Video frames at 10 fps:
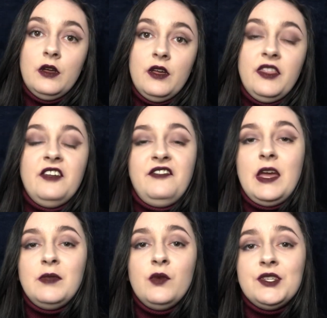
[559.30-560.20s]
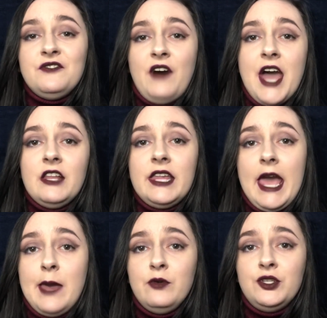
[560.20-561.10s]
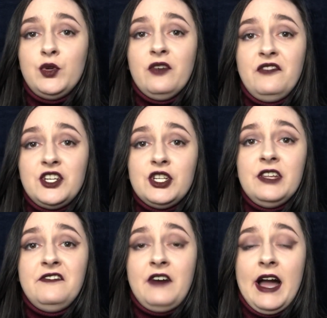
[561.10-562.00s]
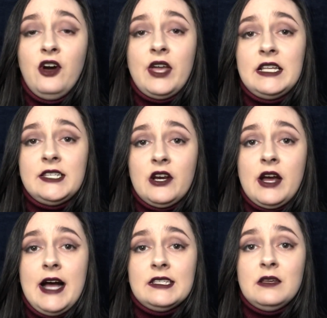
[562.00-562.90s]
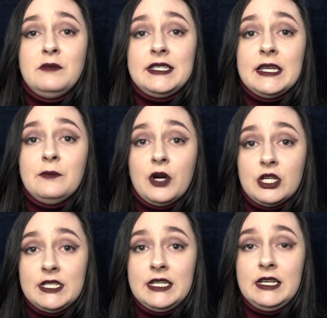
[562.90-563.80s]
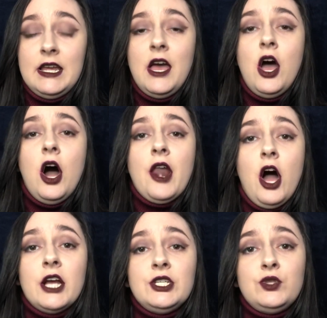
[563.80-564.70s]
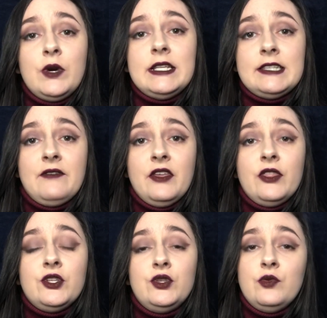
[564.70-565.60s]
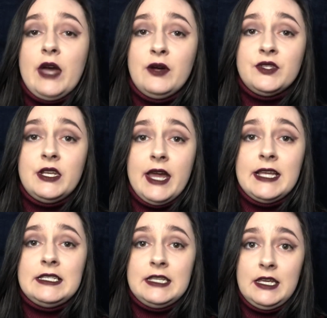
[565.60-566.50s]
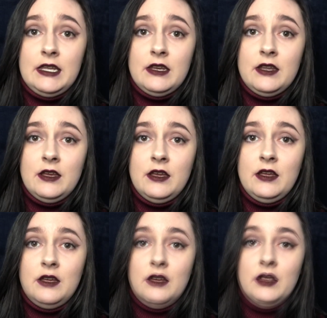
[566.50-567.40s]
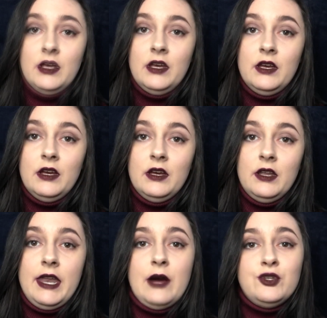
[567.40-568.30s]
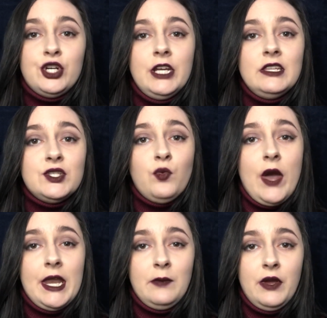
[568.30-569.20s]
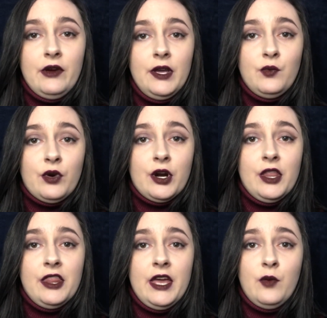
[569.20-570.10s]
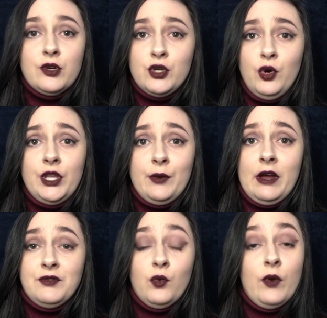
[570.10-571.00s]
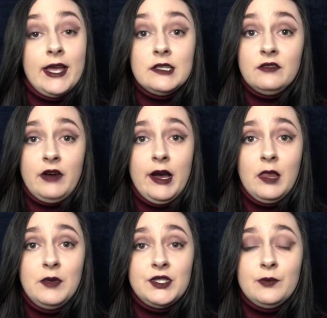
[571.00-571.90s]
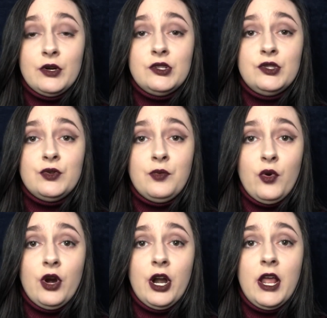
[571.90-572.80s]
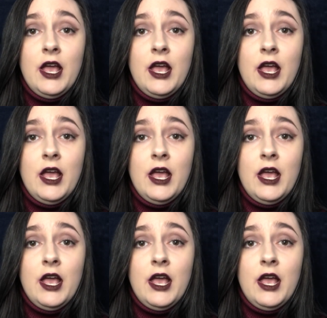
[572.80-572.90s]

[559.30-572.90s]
The family was finally able to officially file Kaysera as a missing person on August 27th, 2019. Now, during this waiting period where they were told they would have to wait to file a missing persons report,